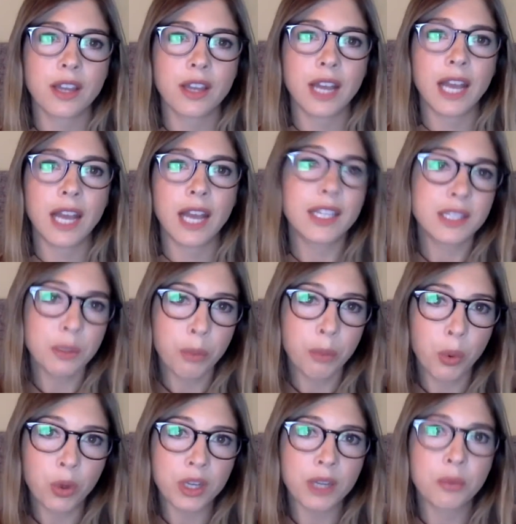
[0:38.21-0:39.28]
And it's
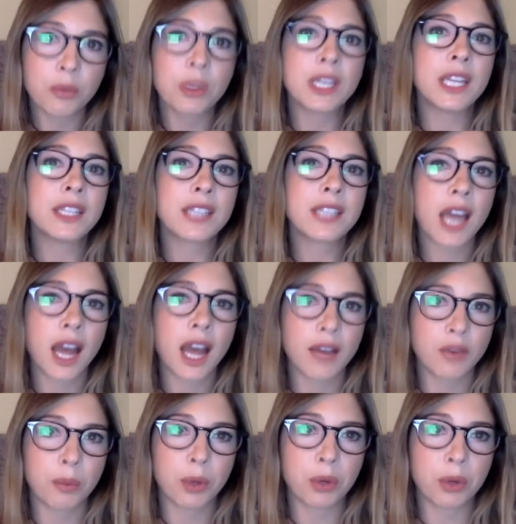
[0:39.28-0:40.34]
important. We need to have
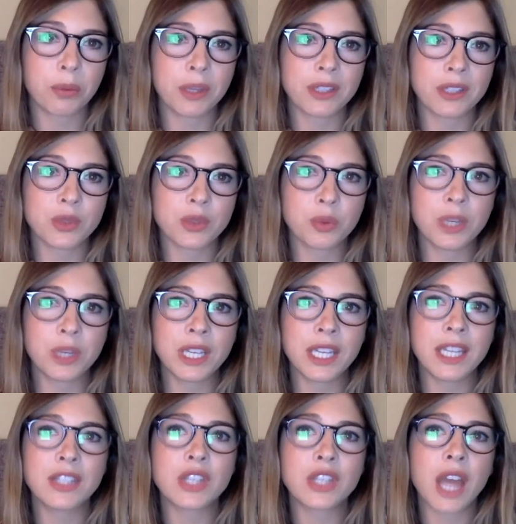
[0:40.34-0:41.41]
a purpose, we
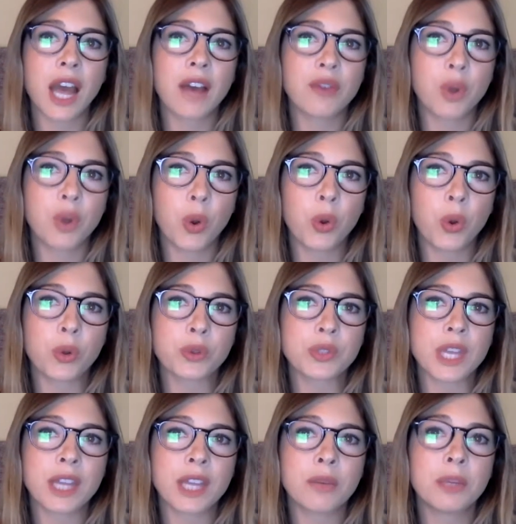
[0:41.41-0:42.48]
need to have goals,
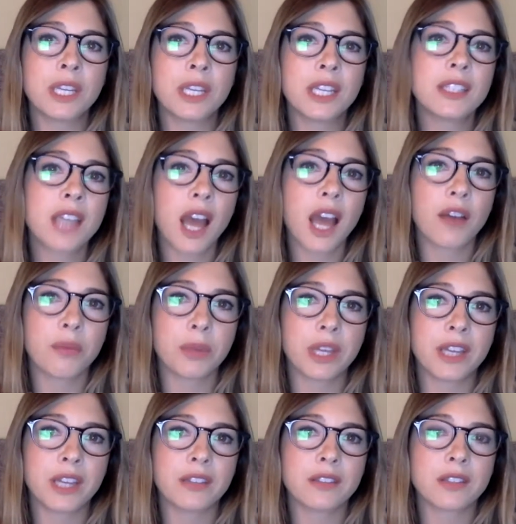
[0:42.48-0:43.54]
and we need to have
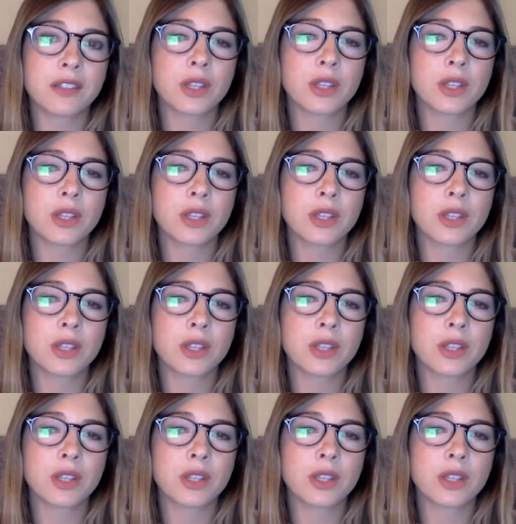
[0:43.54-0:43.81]
plans.